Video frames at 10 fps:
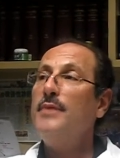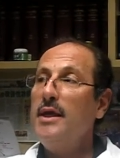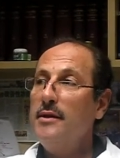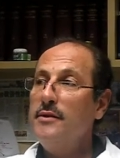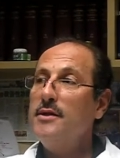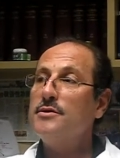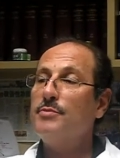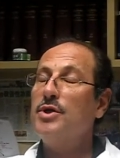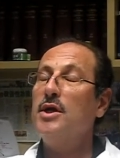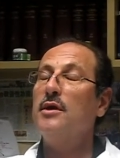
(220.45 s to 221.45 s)
in this
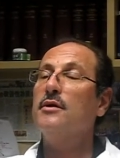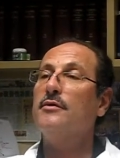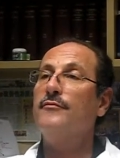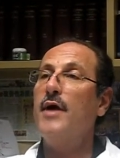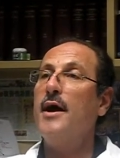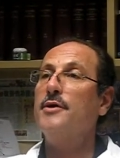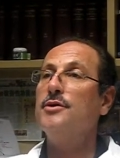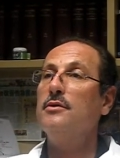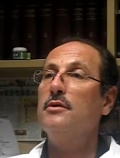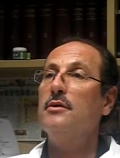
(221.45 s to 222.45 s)
particular
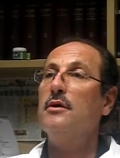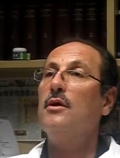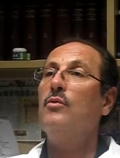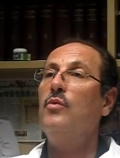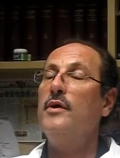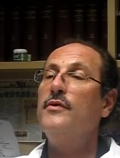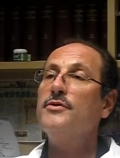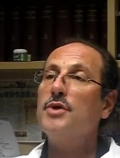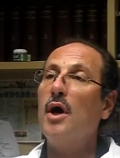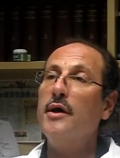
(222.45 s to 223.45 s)
fashion, with
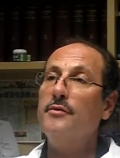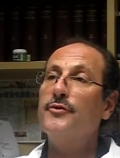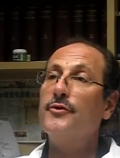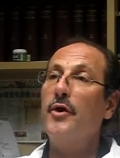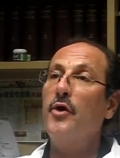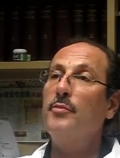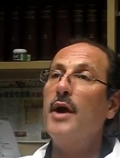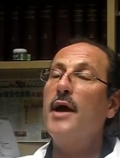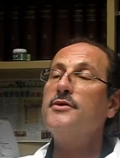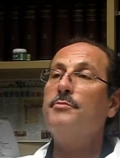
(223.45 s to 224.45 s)
this kind of scope,
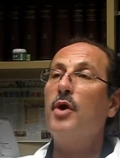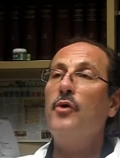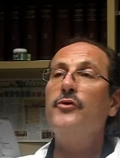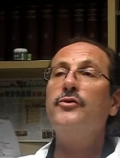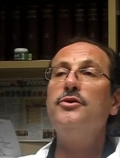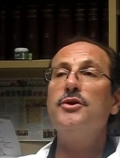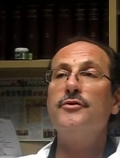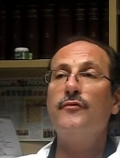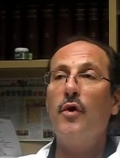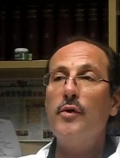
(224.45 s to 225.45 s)
as opposed to
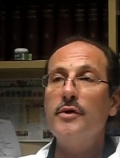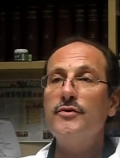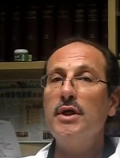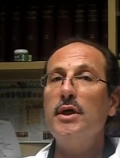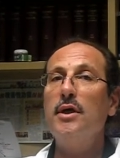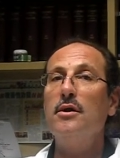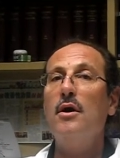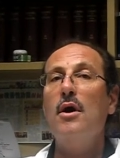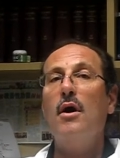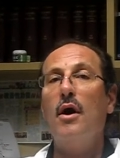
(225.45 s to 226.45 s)
just focusing in
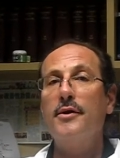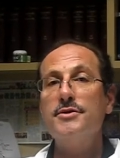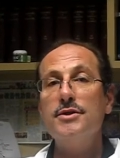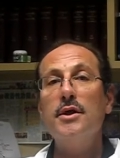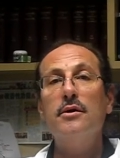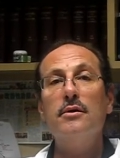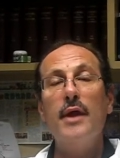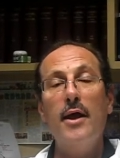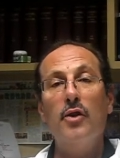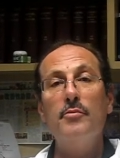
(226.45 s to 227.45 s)
on a single
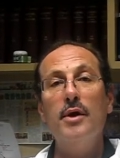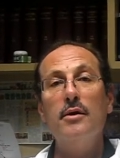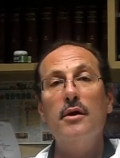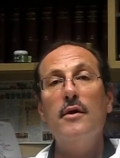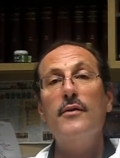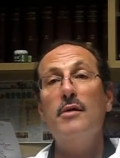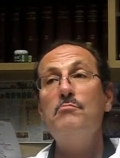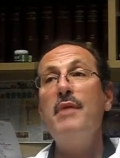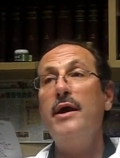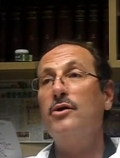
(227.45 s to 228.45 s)
element that
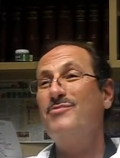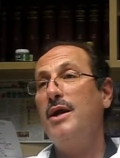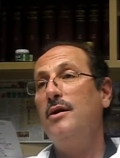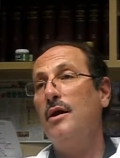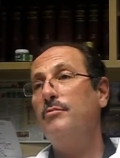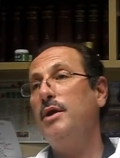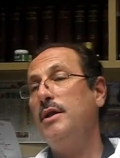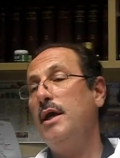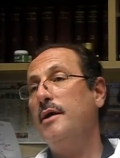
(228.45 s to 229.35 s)
may or may not be the